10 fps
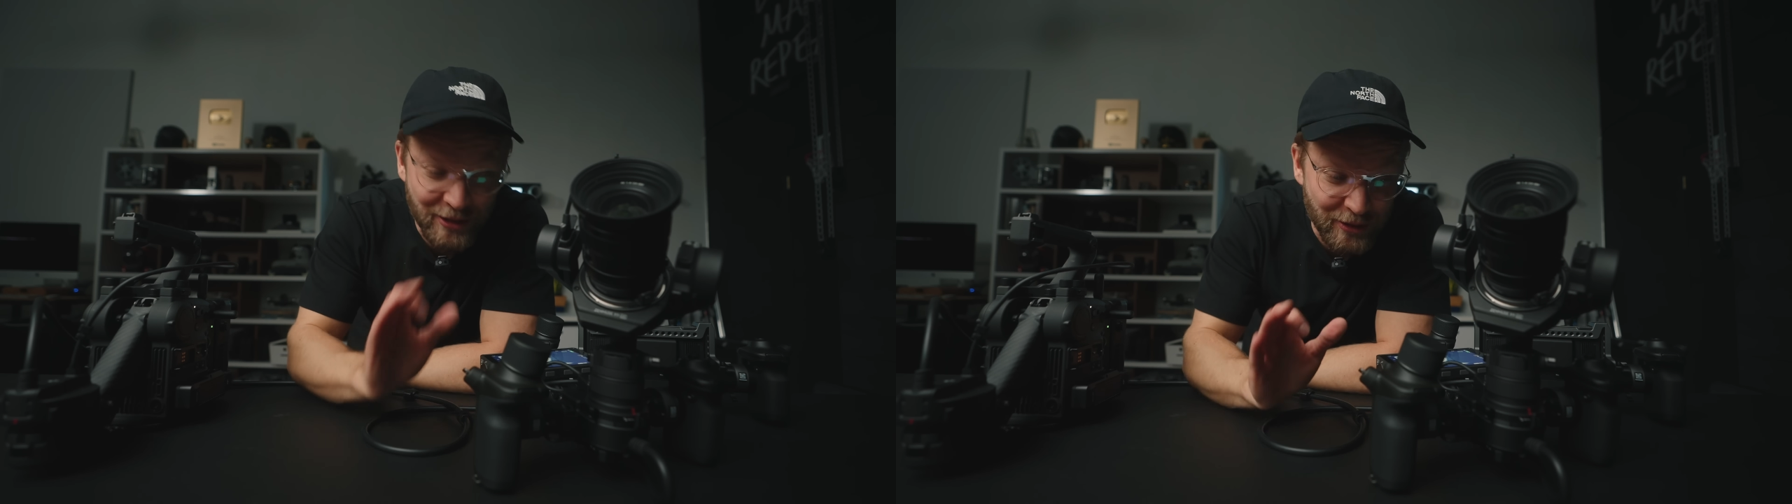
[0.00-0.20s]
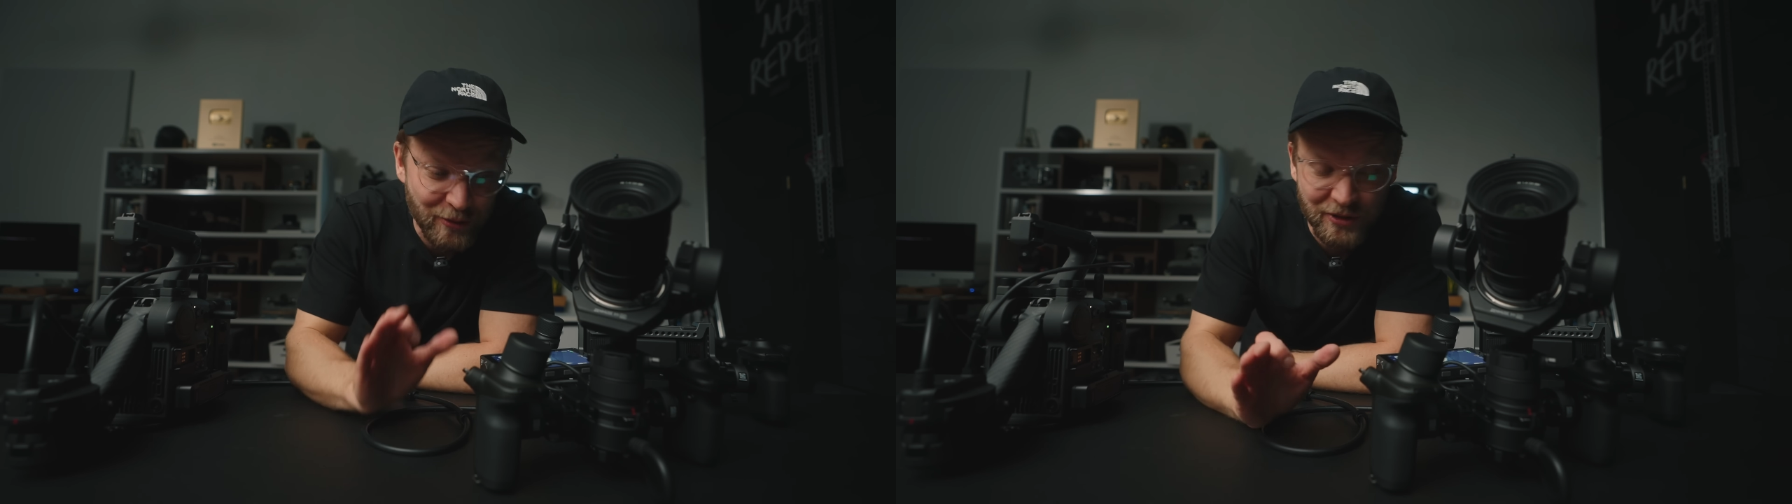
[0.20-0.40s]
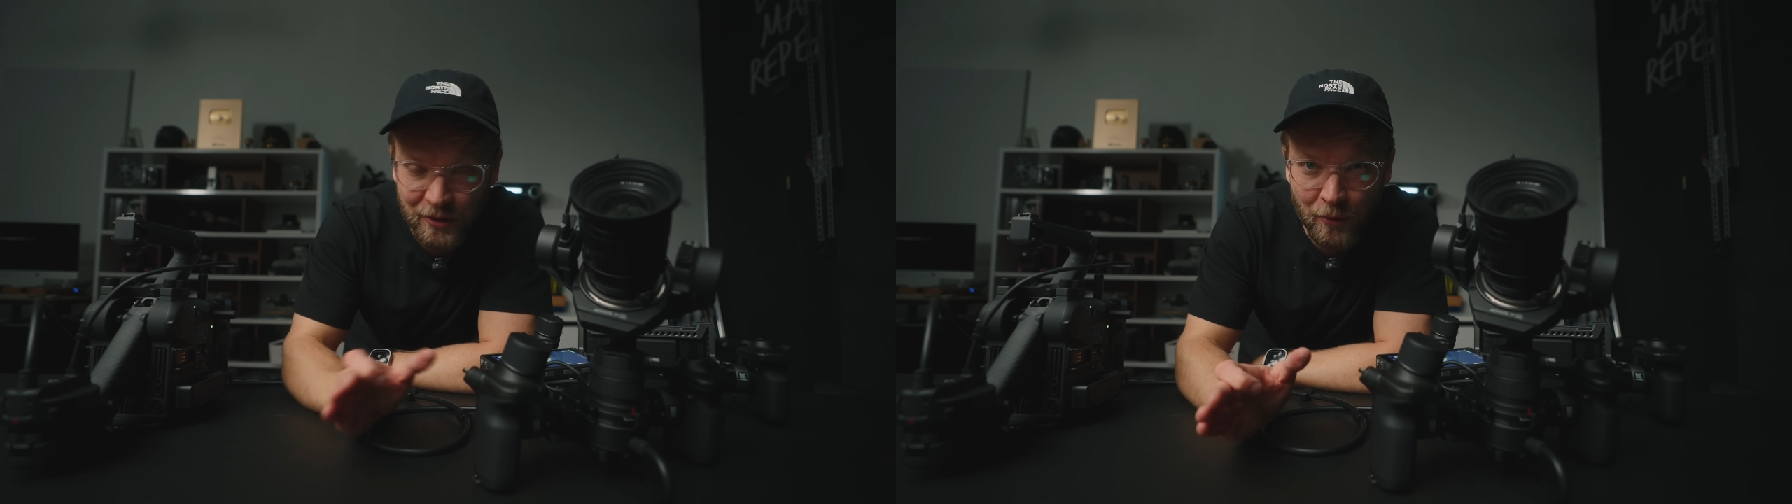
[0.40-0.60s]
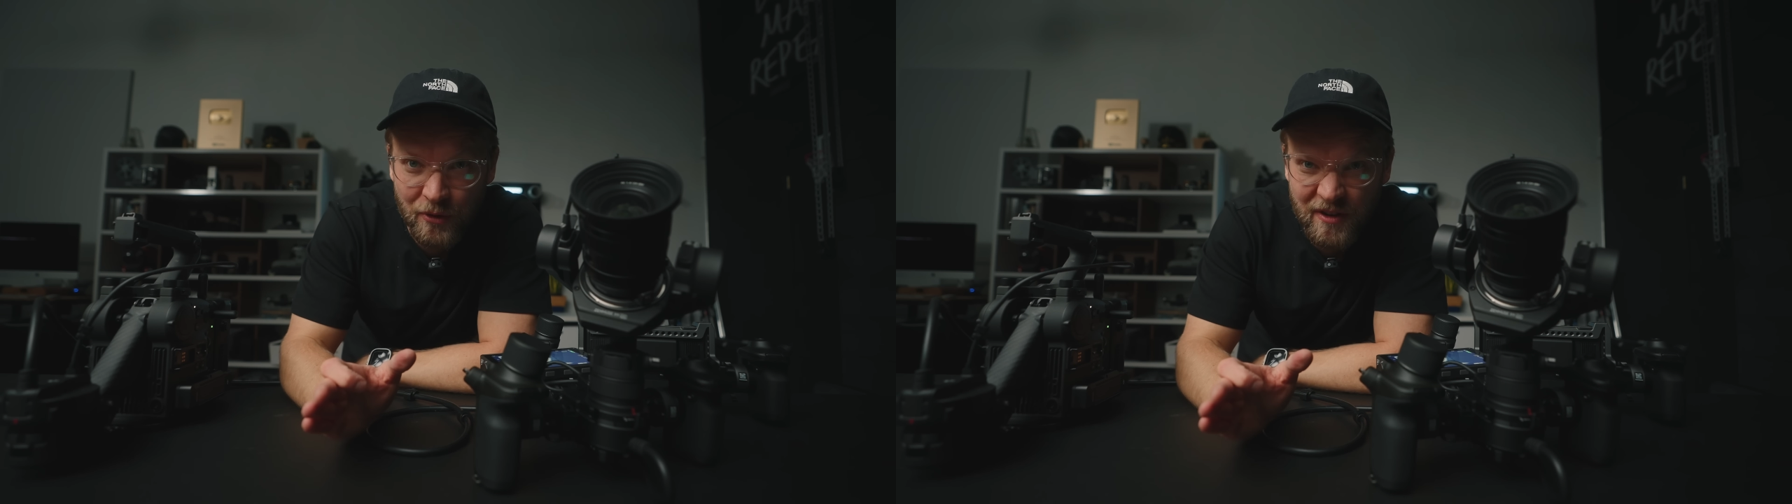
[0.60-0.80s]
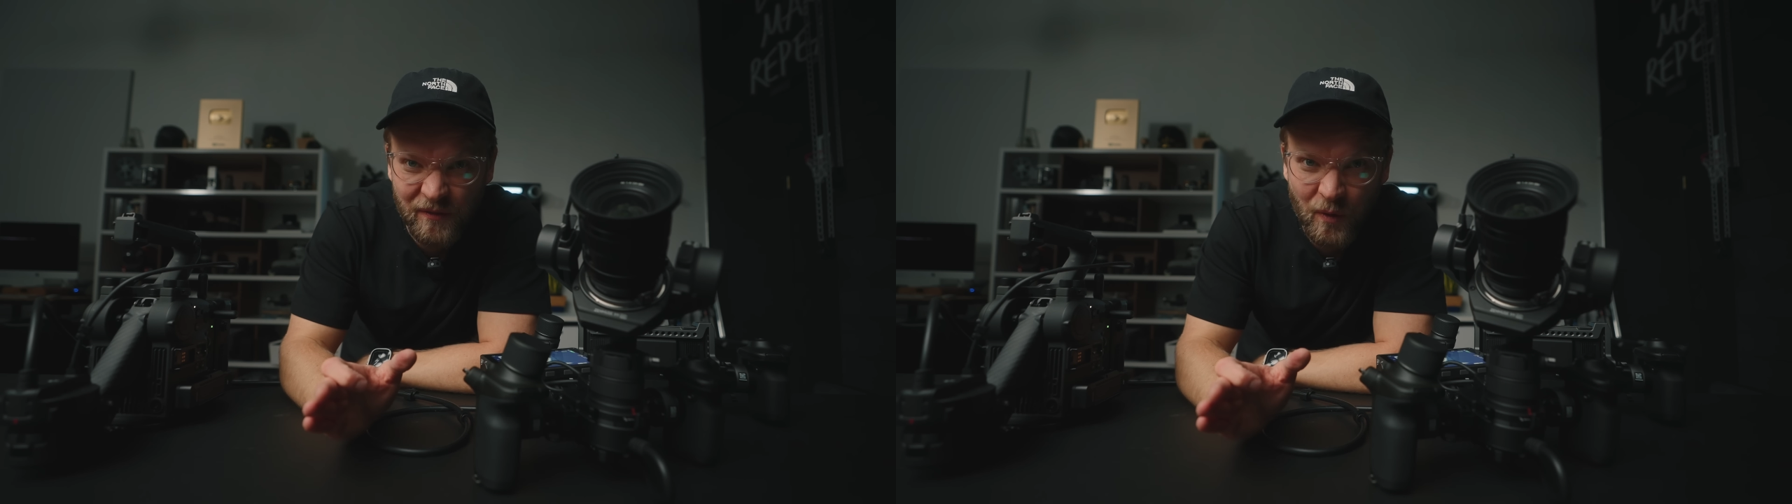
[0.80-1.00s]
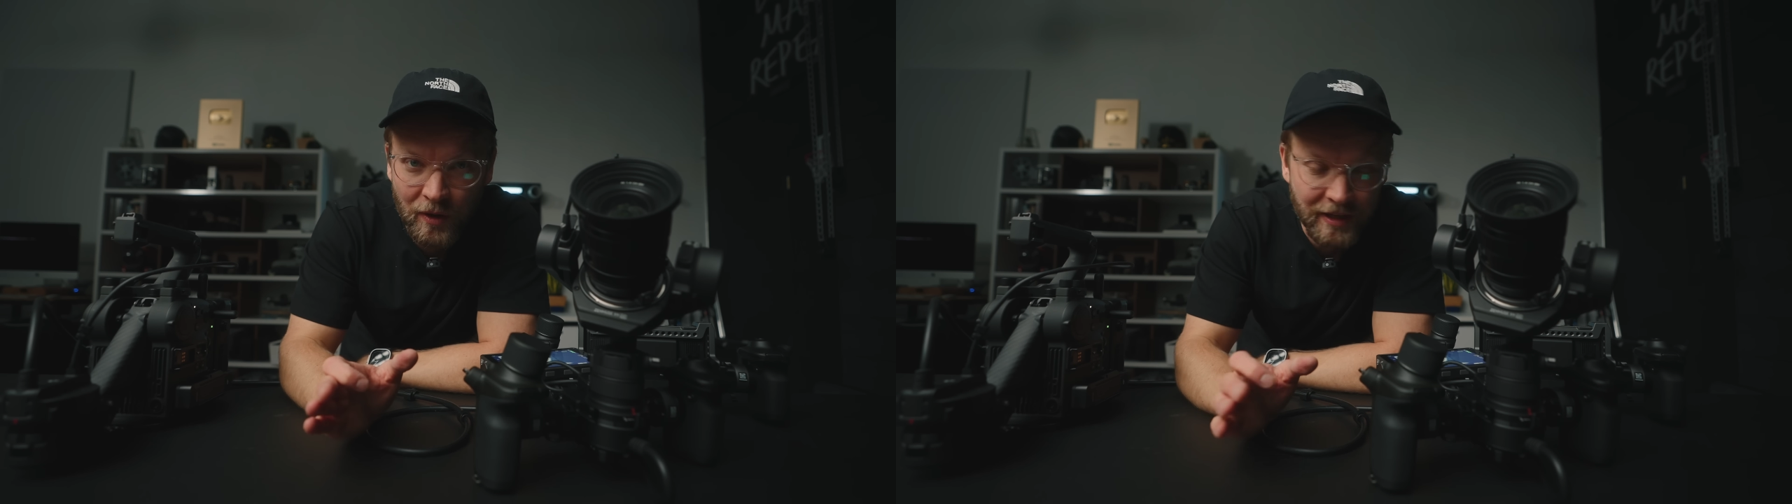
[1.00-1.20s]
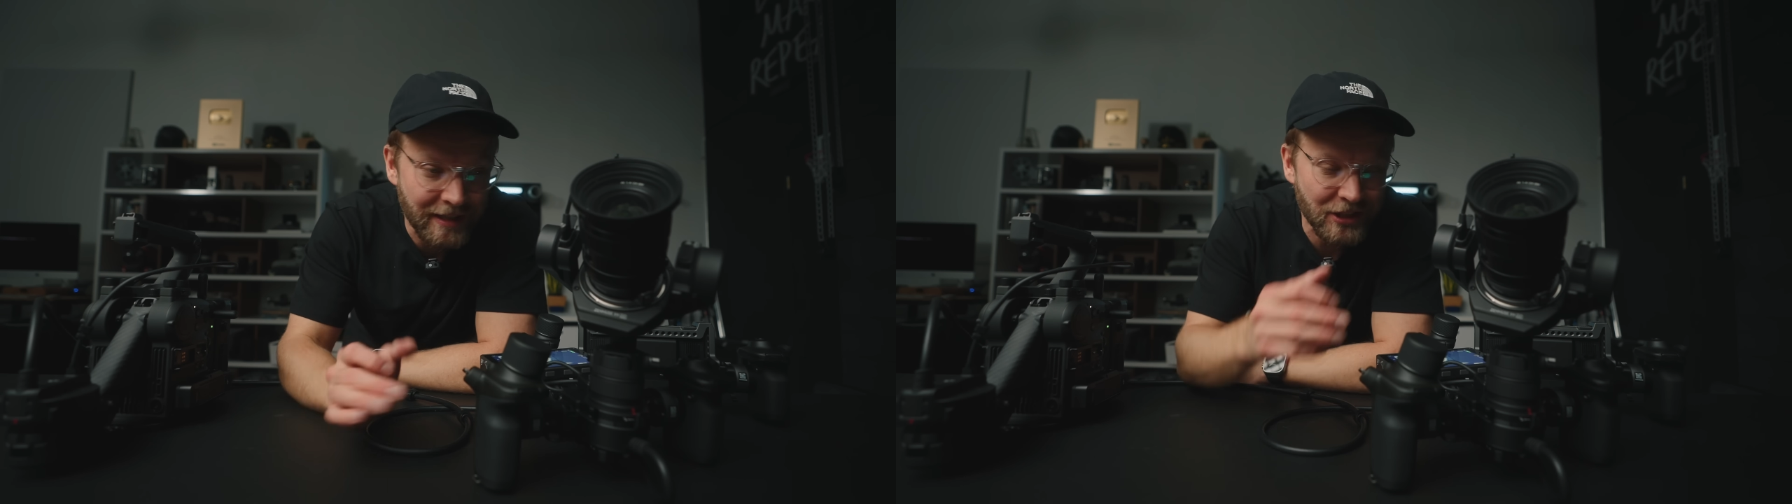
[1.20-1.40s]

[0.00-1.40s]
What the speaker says: use the Ronin 40,